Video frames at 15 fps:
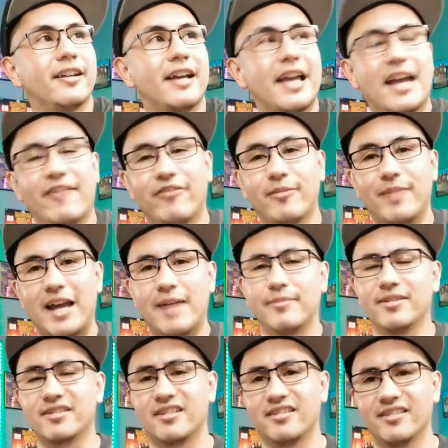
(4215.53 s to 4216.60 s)
from
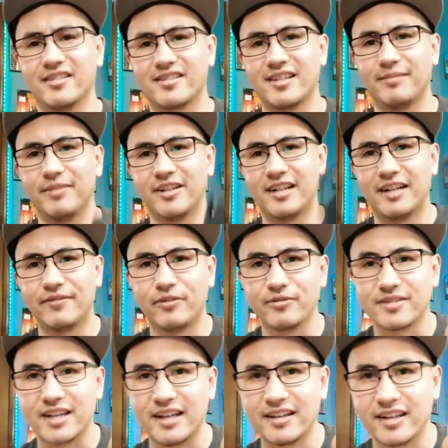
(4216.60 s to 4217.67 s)
Amazon that sent me an
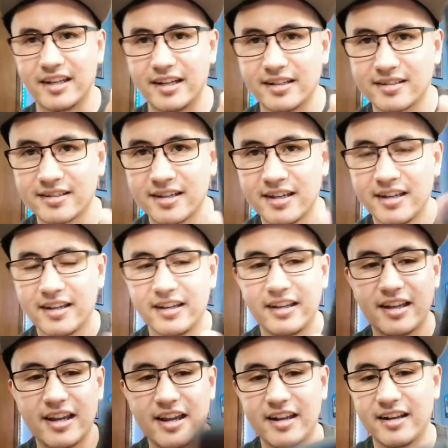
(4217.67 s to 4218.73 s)
iPhone 10 case,
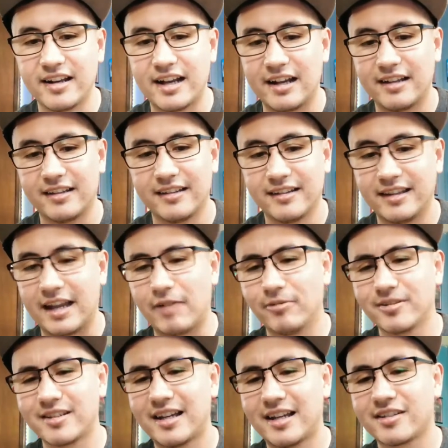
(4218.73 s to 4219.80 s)
and that
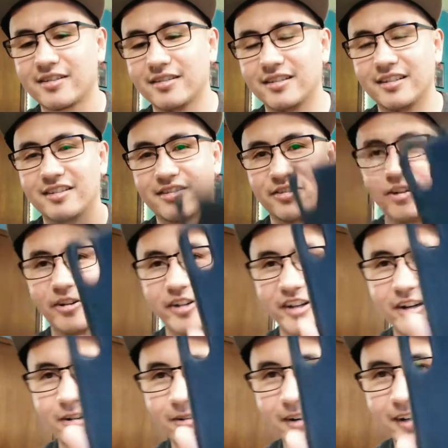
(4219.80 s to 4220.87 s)
was actually, it's dirty
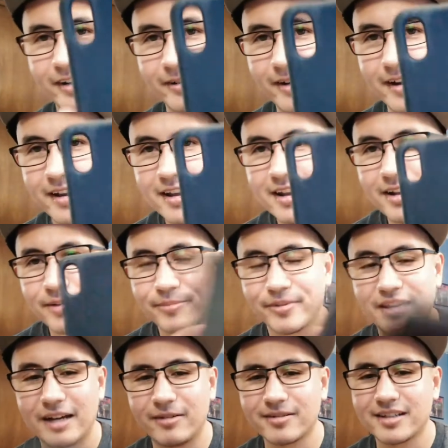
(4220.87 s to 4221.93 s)
already, right? But
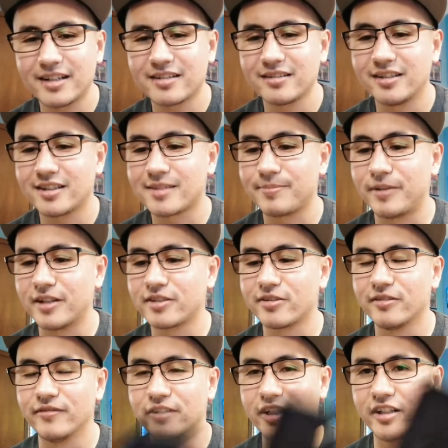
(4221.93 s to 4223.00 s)
that was actually a
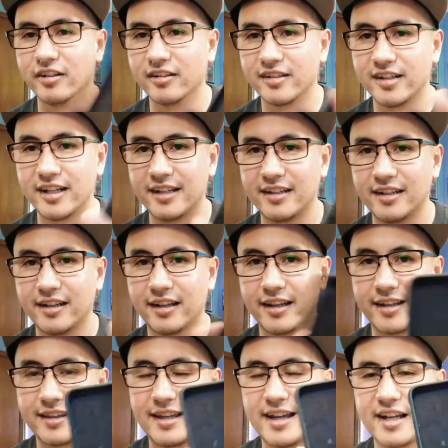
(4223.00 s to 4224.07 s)
sponsored video that I did.
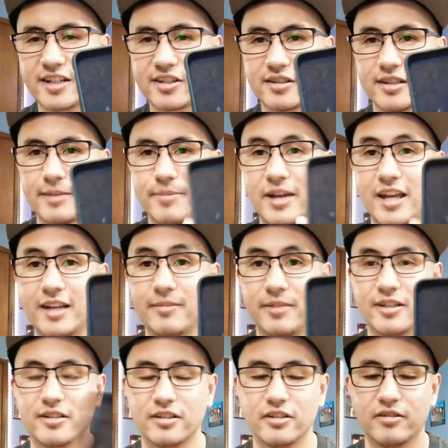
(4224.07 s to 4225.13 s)
Like they actually paid me
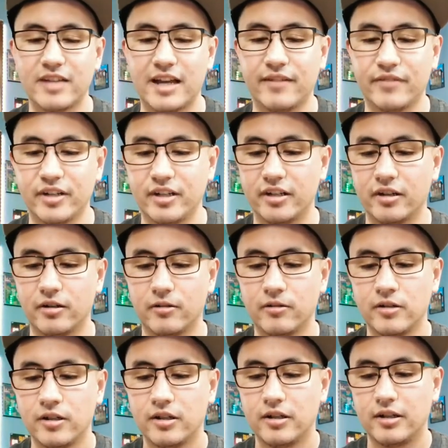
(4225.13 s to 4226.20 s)
to do that video
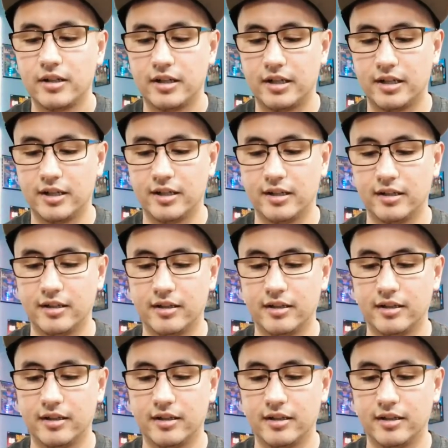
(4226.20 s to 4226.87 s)
uh,